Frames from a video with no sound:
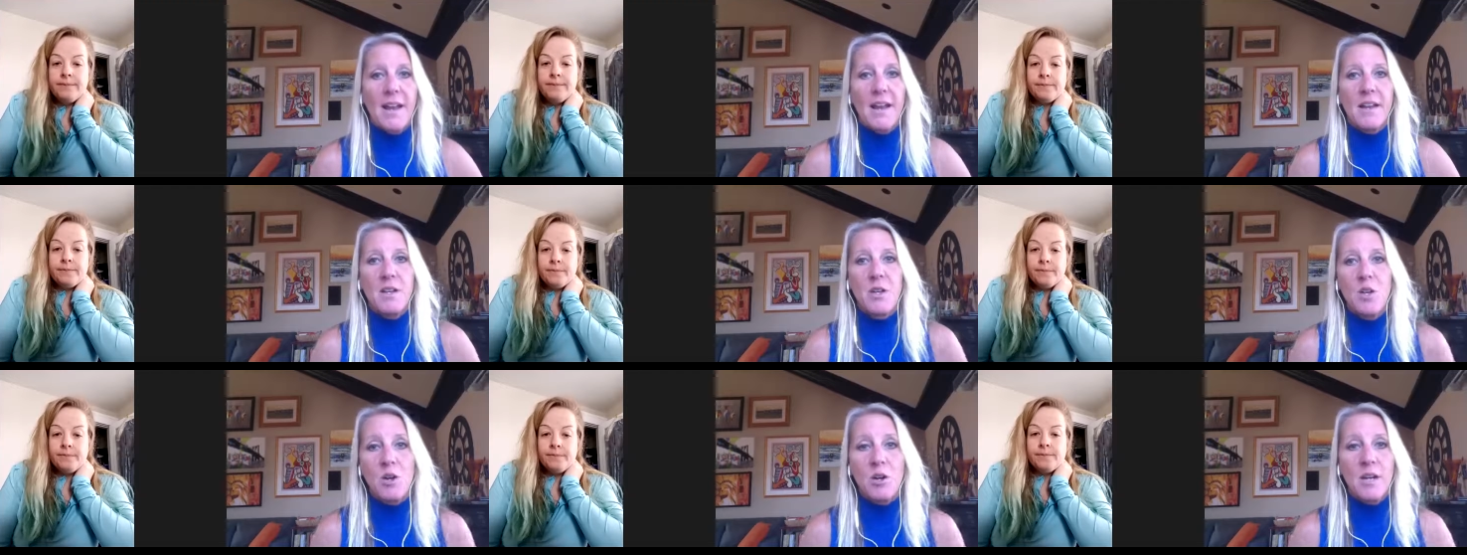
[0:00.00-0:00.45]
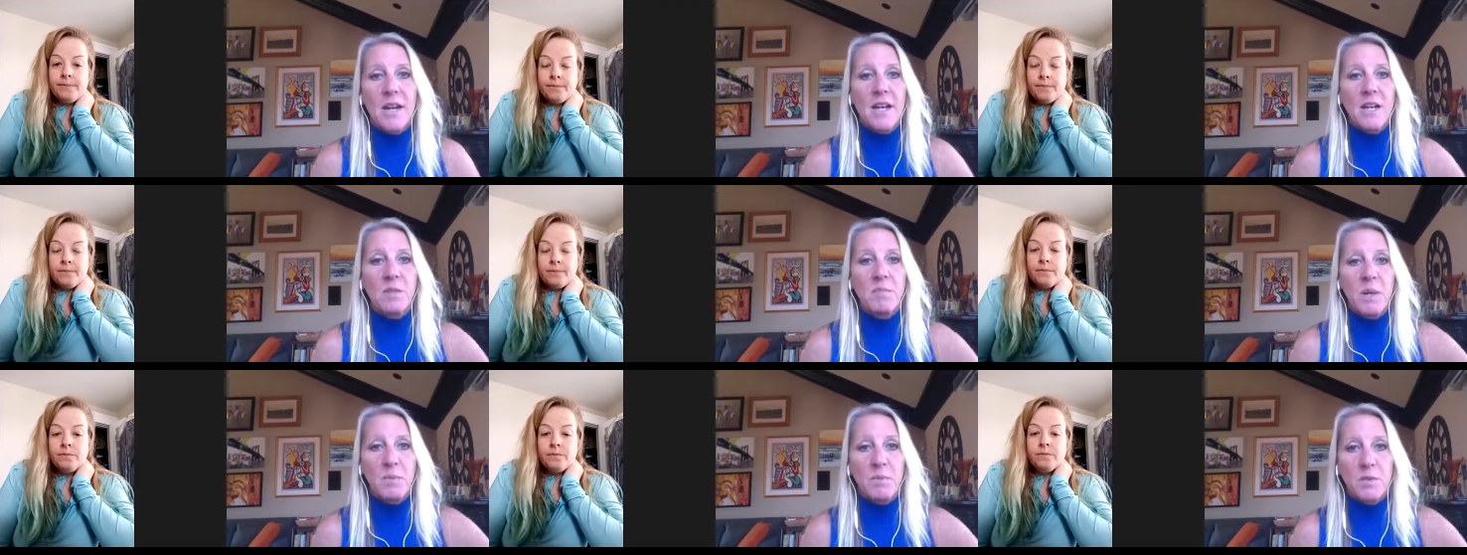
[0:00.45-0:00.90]
Speaker 1: and you're
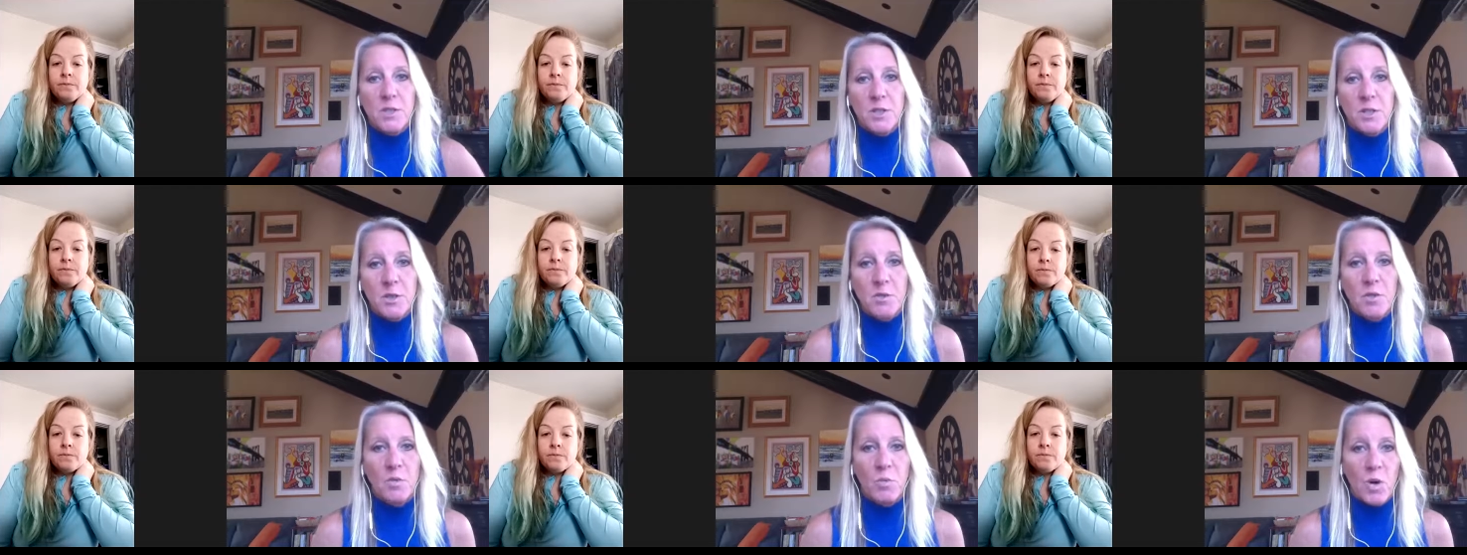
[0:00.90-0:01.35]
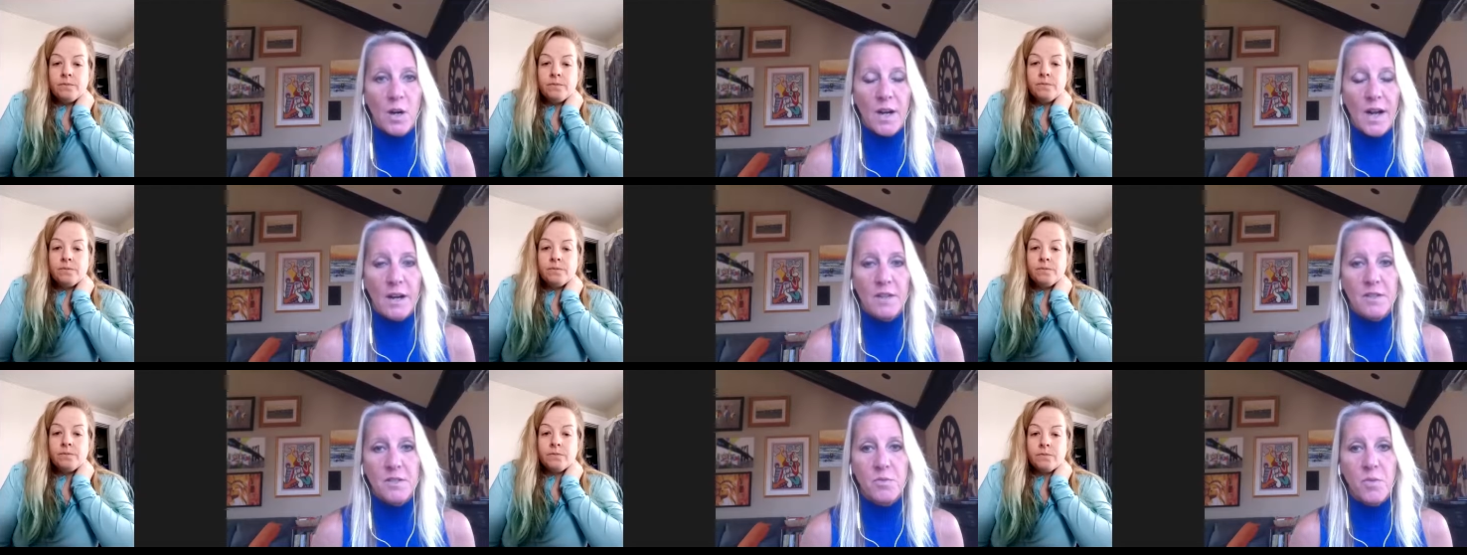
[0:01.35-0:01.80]
getting people to do the
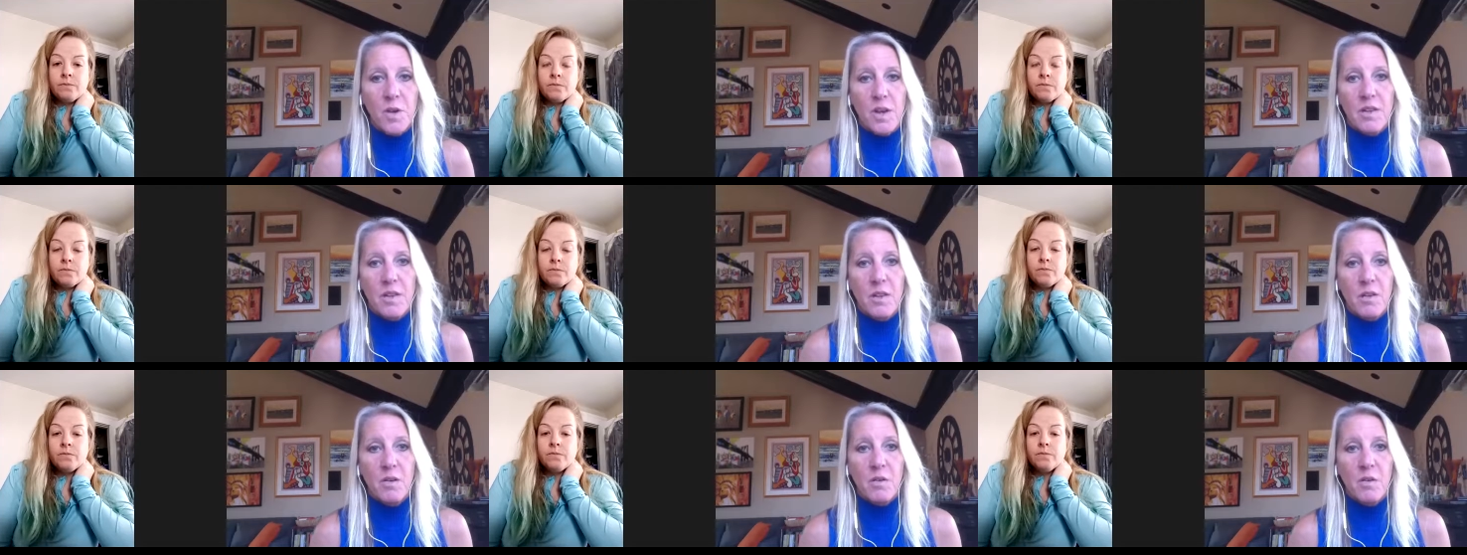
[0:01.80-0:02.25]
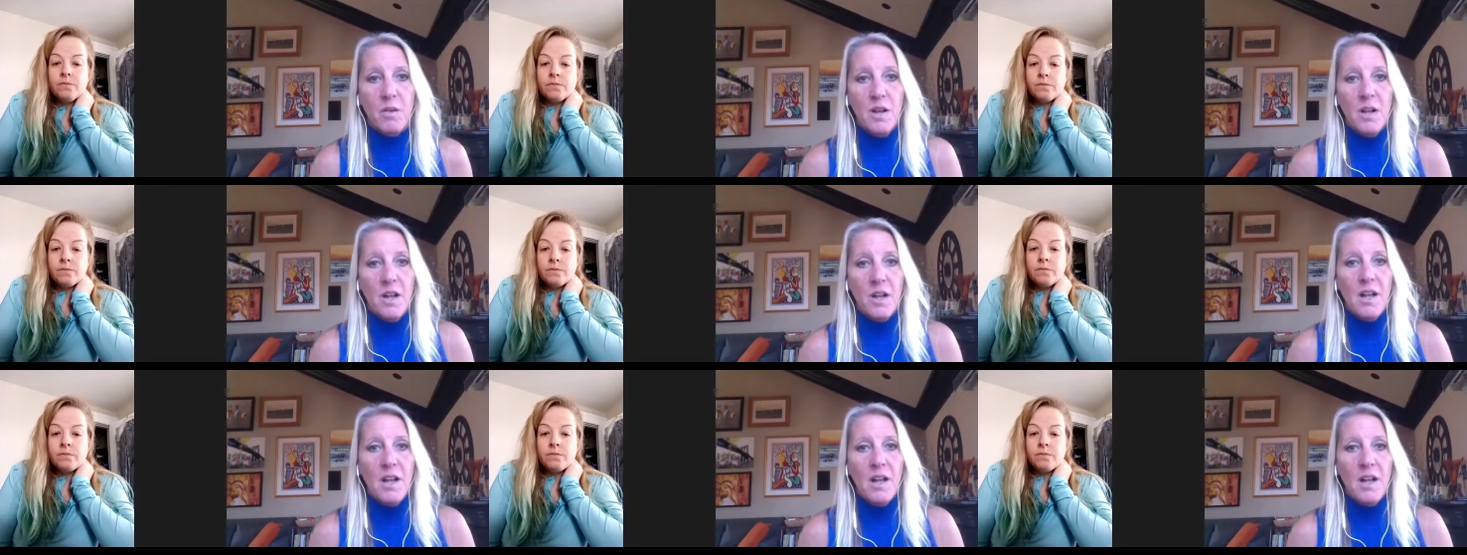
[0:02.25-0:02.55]
workouts with you